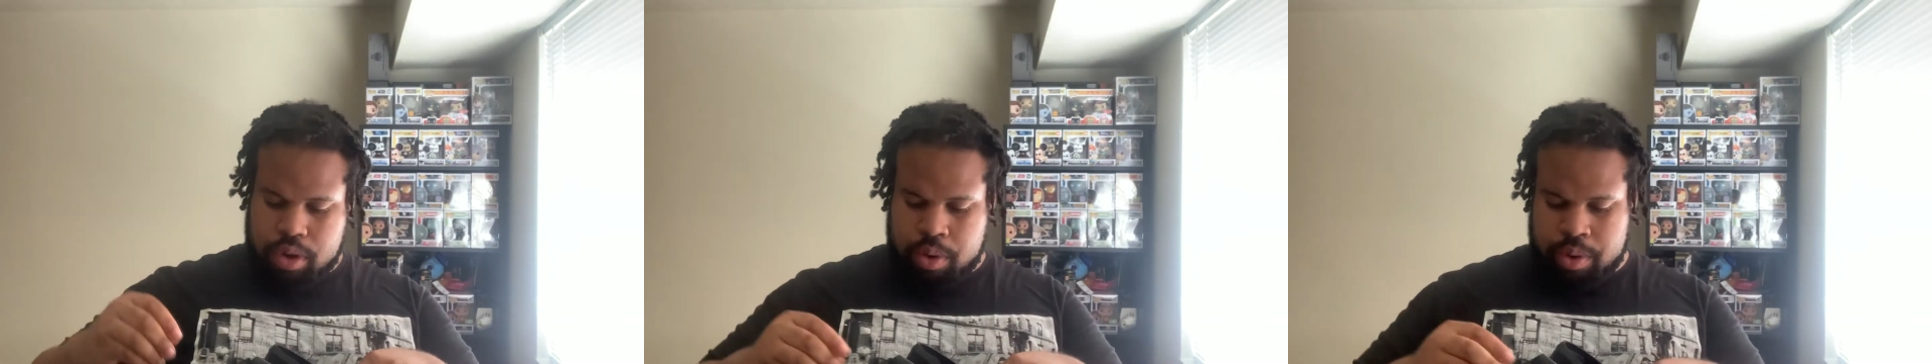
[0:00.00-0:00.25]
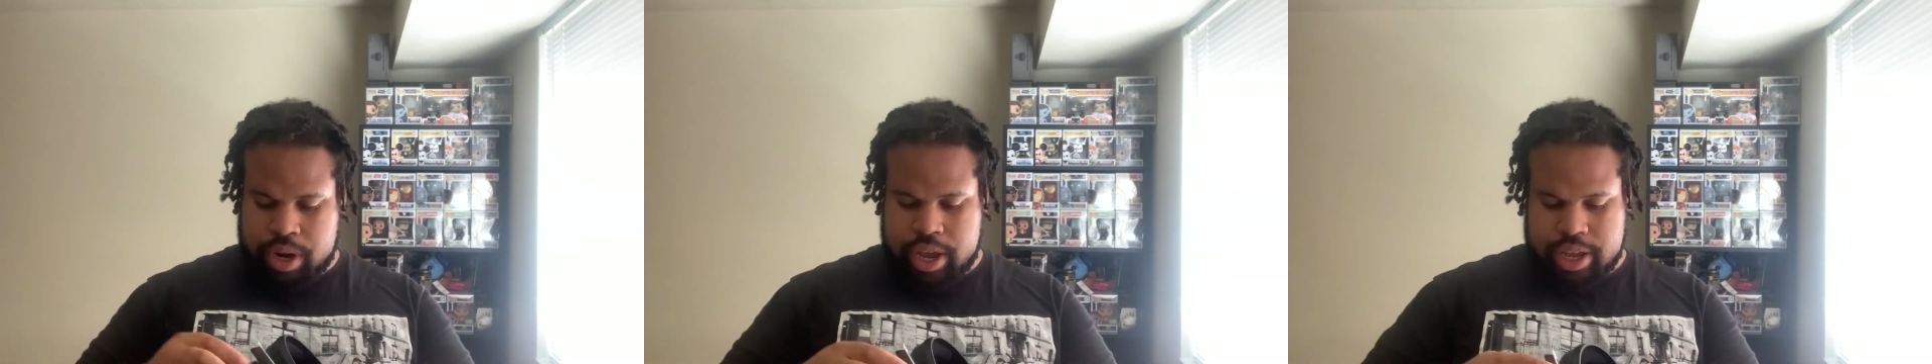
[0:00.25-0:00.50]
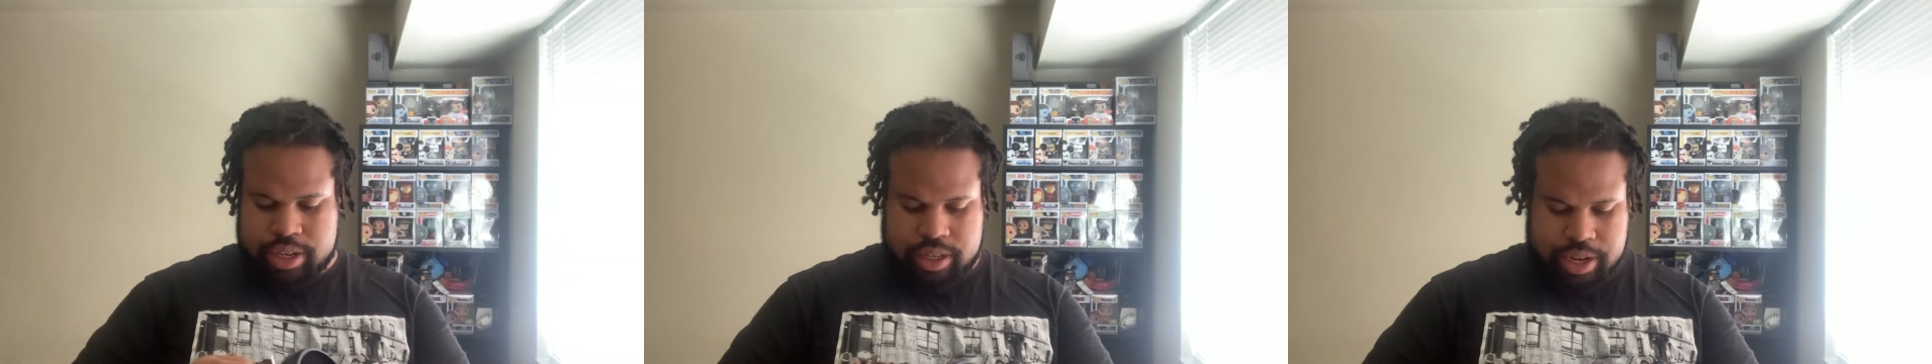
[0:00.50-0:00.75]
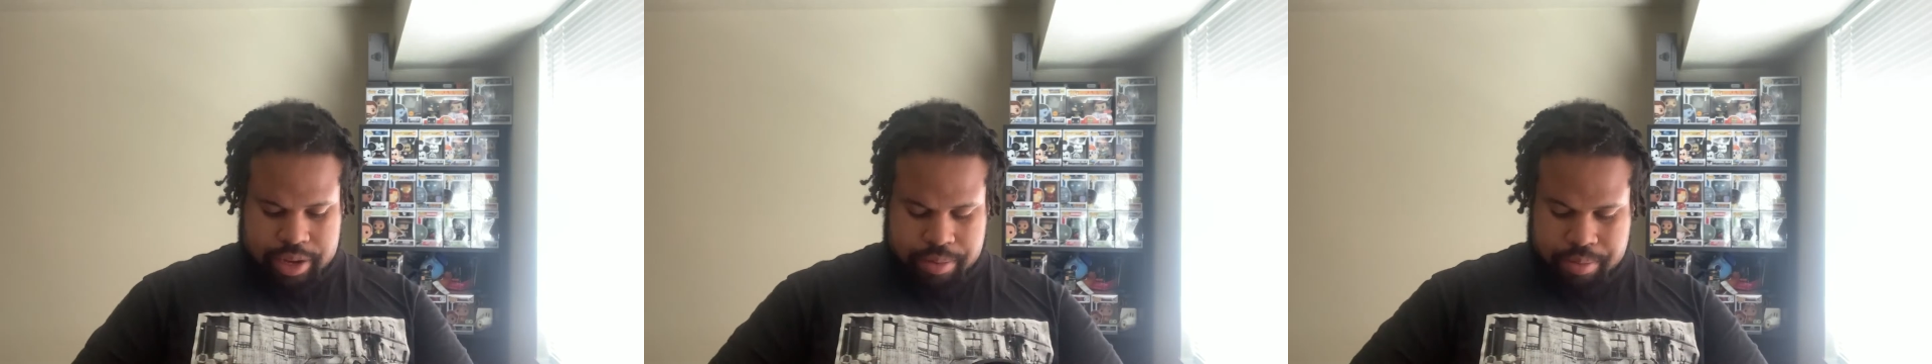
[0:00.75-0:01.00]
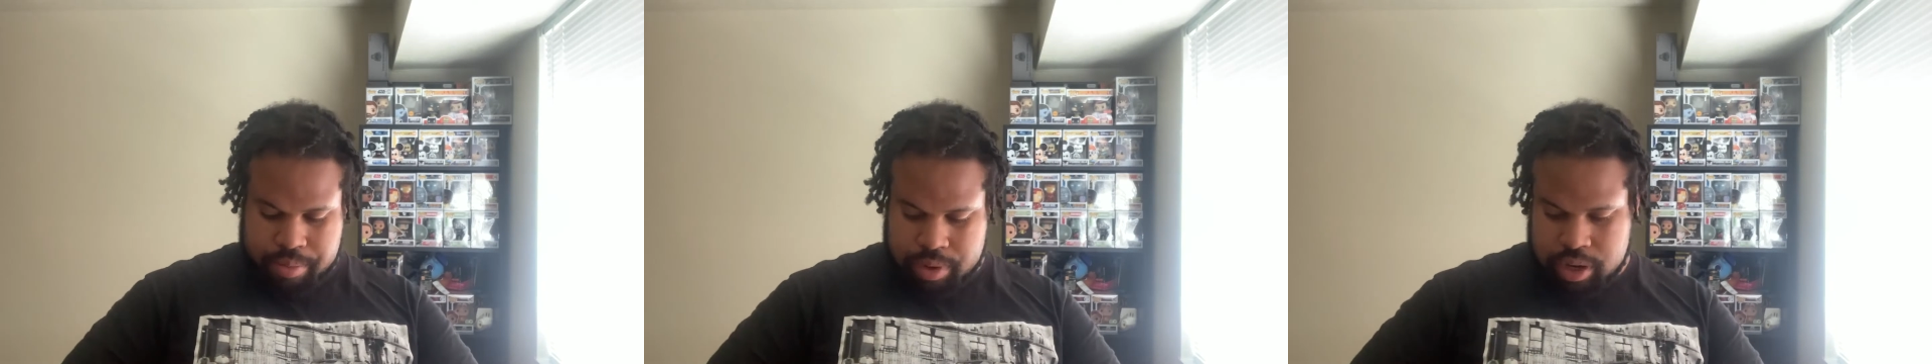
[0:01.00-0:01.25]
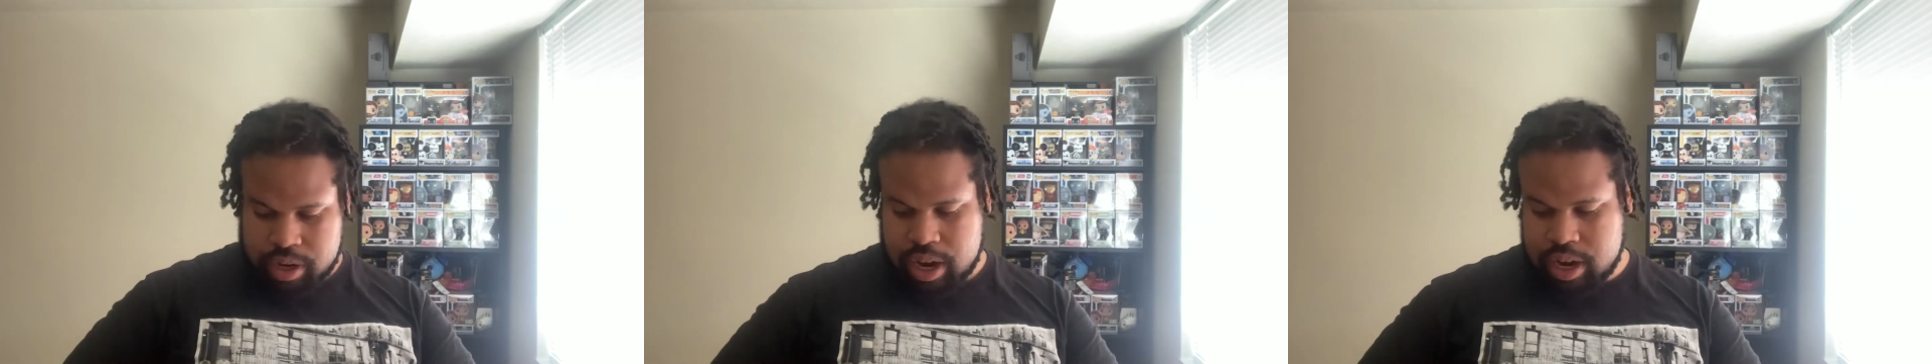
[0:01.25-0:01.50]
on the headset.
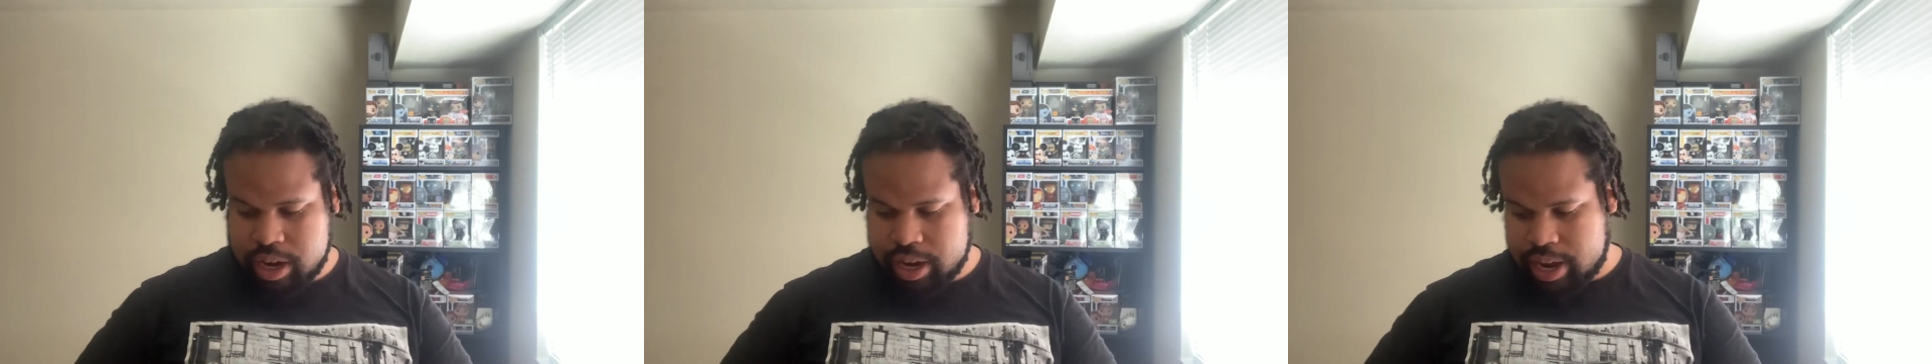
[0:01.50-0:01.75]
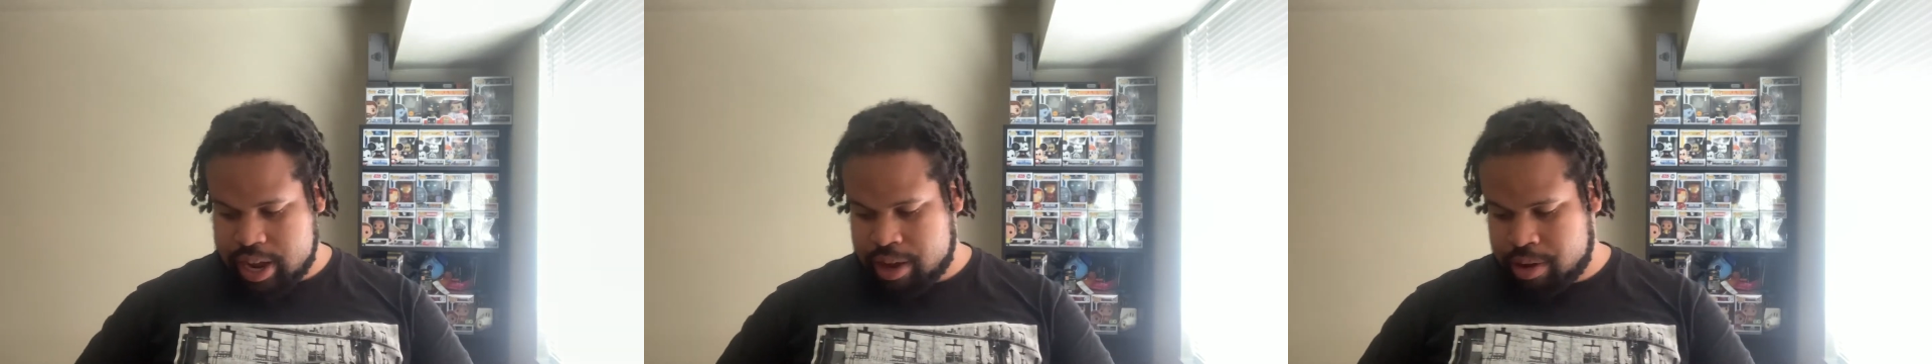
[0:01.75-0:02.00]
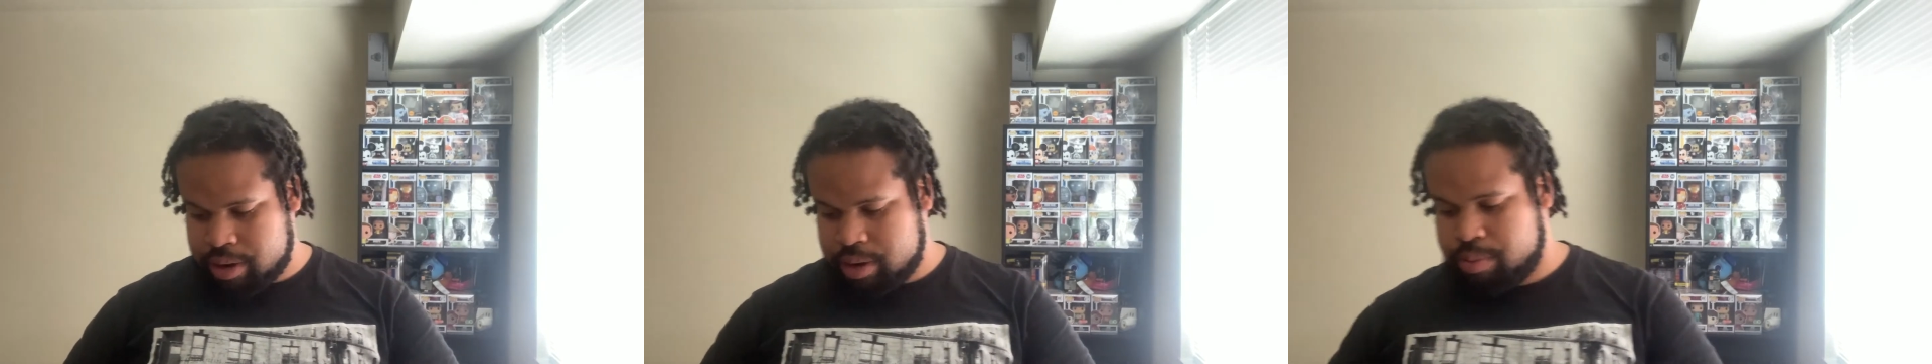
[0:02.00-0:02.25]
Kind of like how